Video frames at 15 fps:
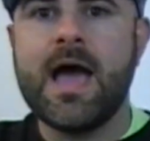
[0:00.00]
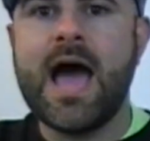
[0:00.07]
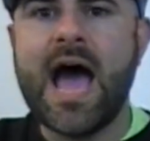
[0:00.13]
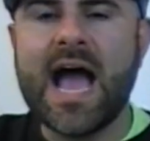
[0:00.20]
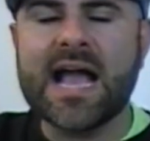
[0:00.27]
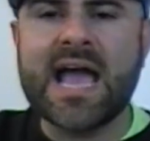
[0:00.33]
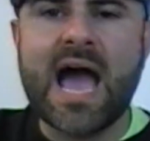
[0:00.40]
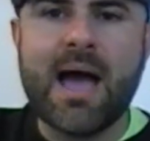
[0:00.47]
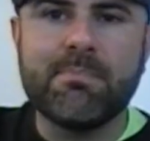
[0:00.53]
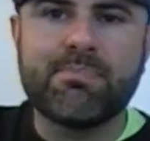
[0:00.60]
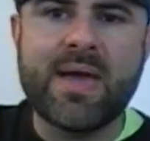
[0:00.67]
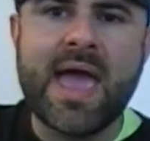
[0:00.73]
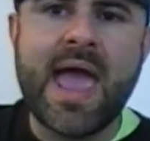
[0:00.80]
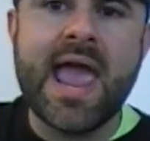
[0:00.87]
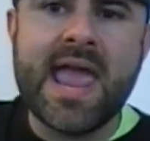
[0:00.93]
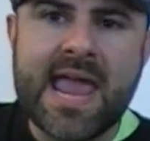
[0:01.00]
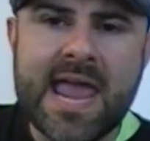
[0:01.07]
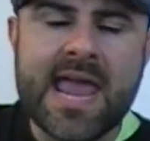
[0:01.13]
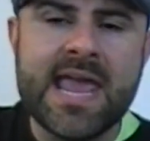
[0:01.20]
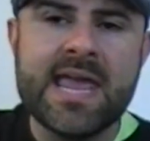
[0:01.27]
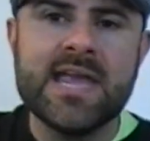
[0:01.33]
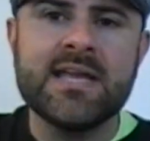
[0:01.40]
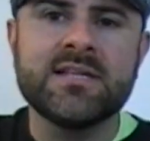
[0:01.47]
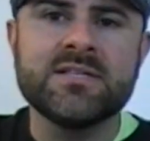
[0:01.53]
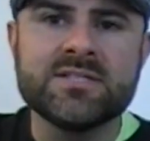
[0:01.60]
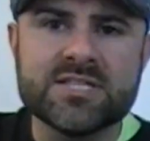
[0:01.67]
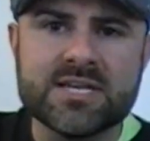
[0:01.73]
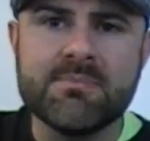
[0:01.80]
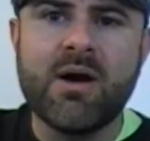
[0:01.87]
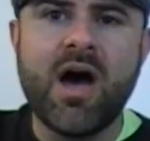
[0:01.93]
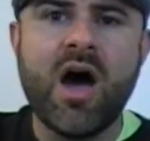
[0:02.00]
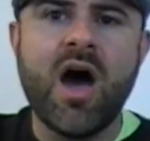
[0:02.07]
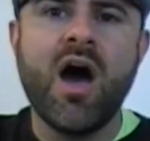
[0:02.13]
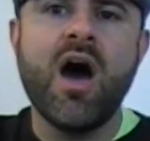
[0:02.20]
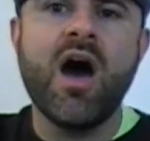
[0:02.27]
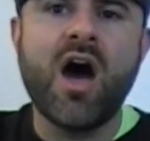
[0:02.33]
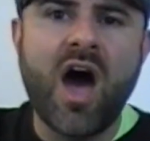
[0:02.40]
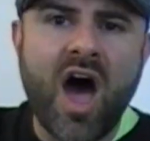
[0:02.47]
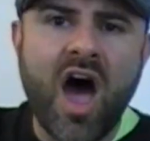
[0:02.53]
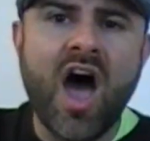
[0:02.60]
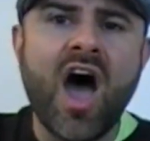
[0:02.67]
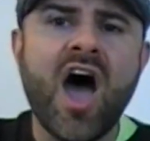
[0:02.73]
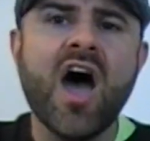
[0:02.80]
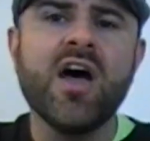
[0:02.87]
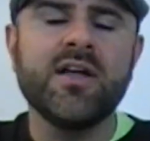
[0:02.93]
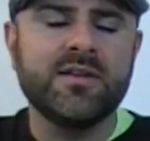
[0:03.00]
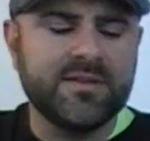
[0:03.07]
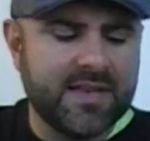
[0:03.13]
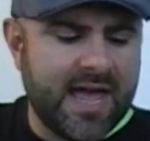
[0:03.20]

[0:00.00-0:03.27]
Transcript: I got pains in my heart